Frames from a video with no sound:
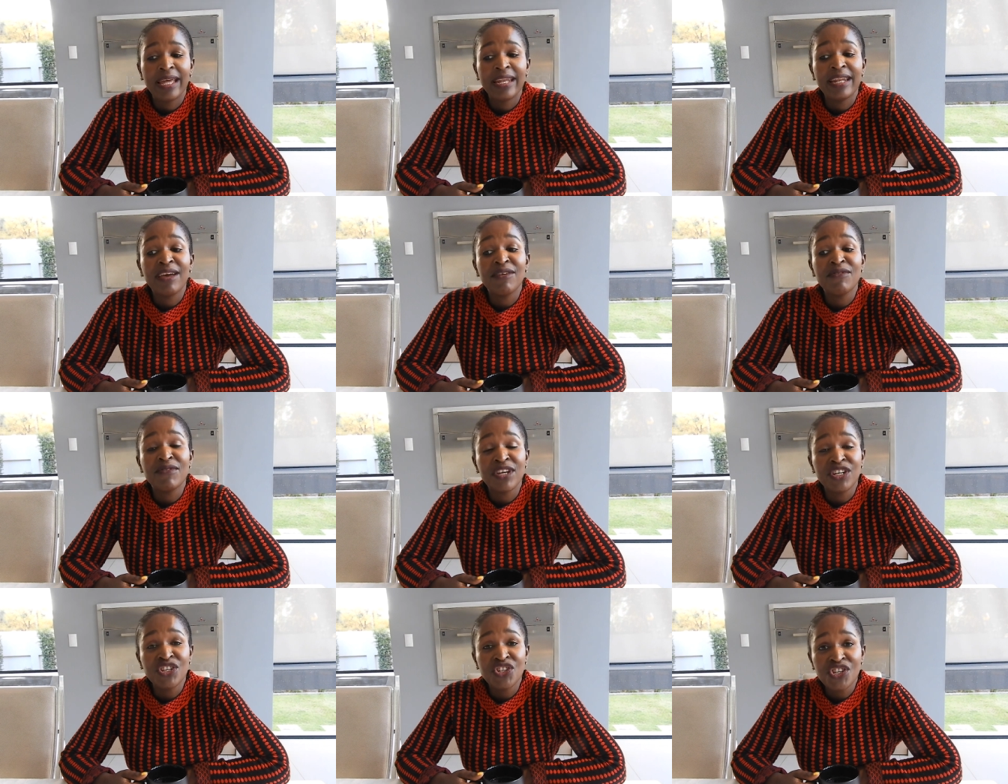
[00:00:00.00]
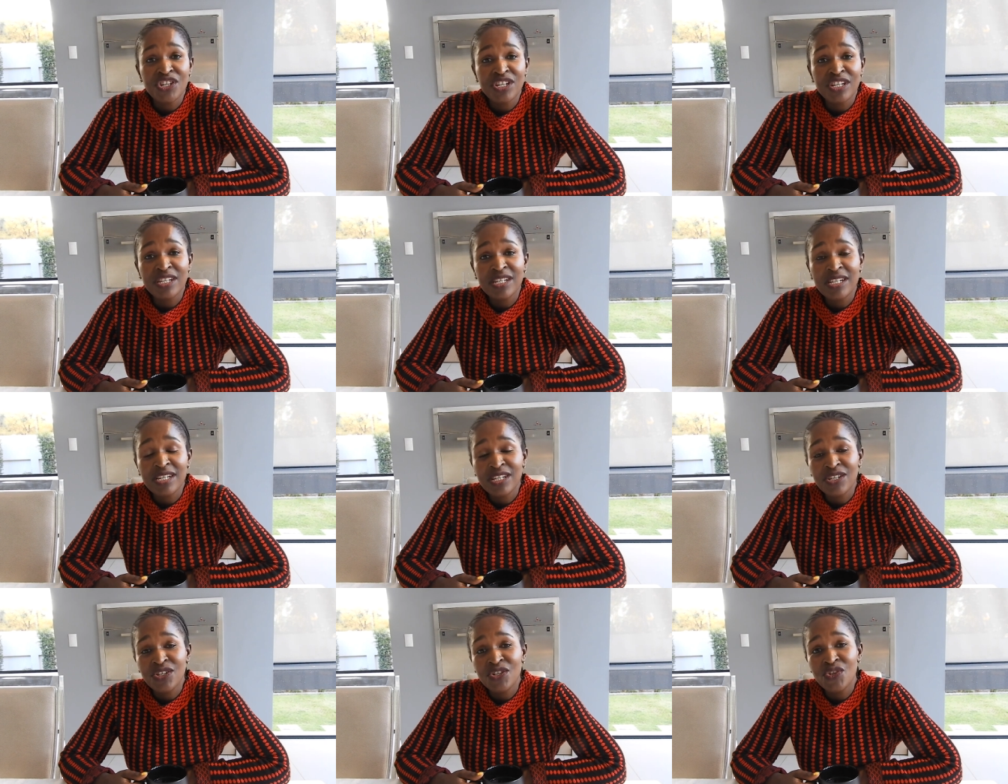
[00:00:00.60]
and I
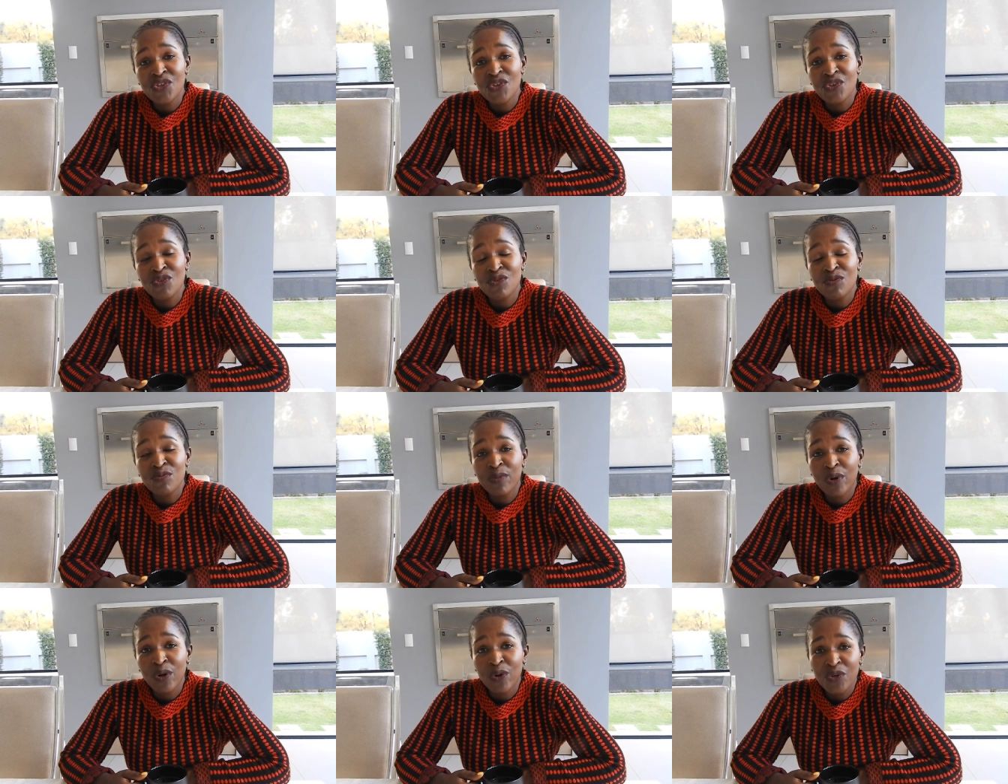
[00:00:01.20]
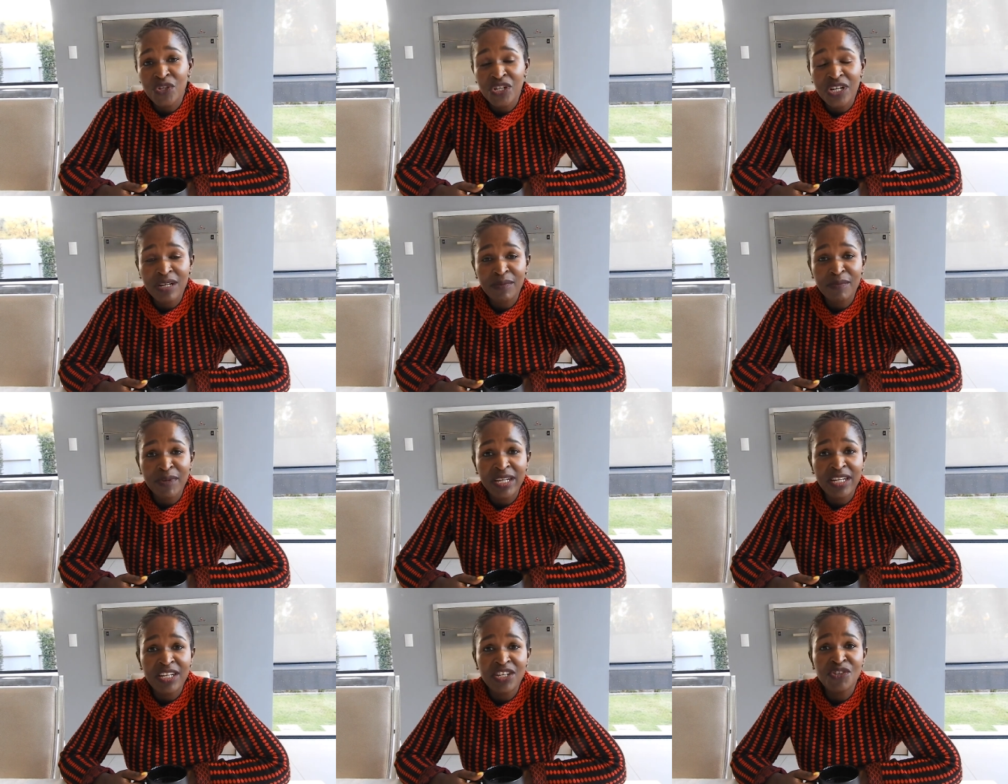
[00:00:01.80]
ventured into
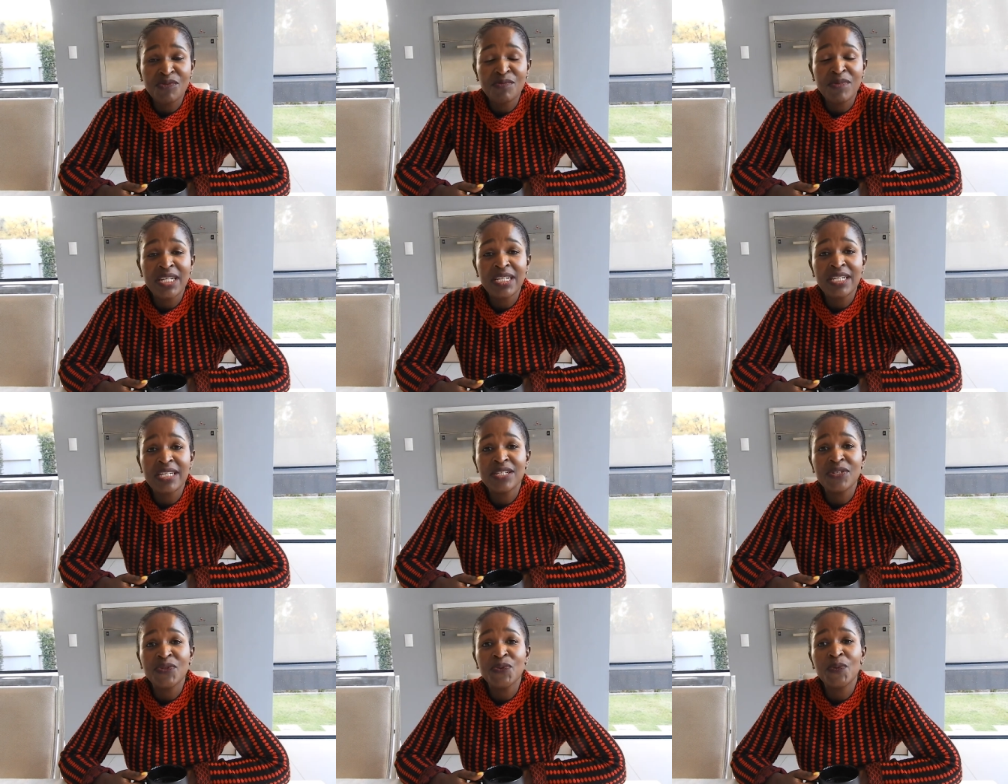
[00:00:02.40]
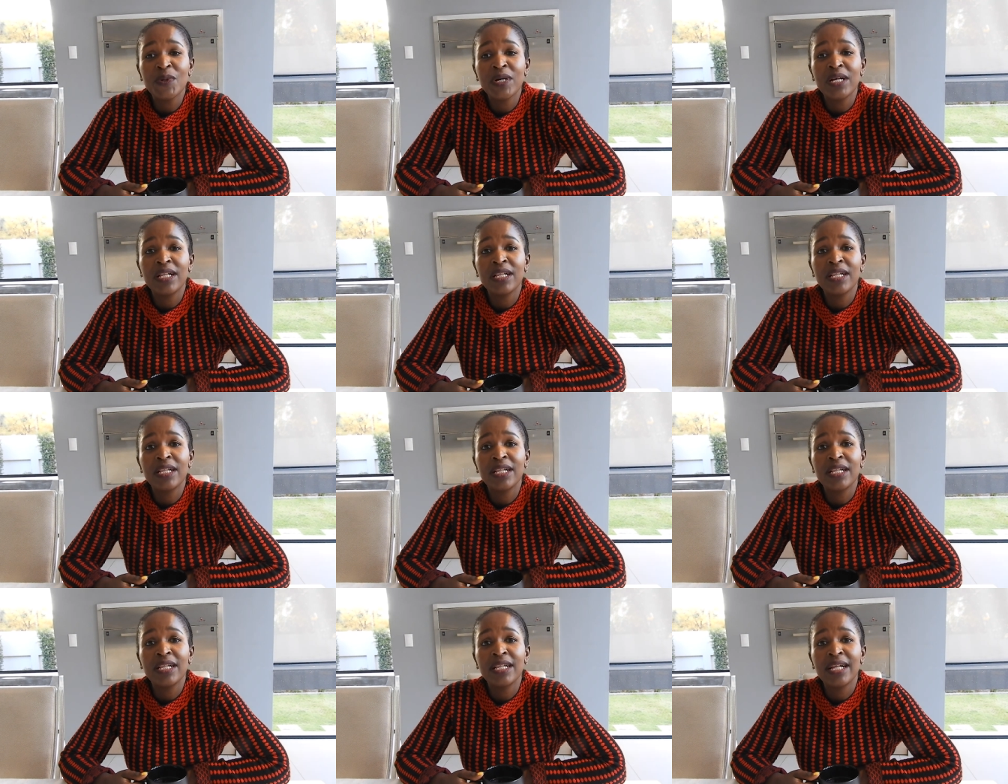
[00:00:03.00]
project management as
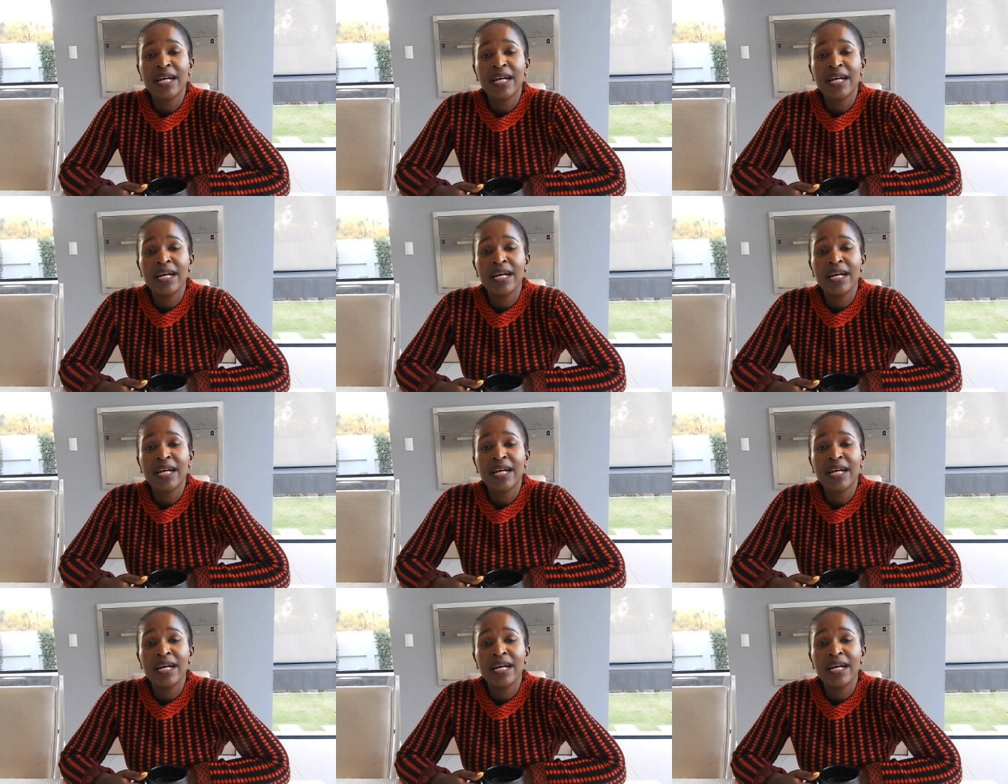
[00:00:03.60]
well.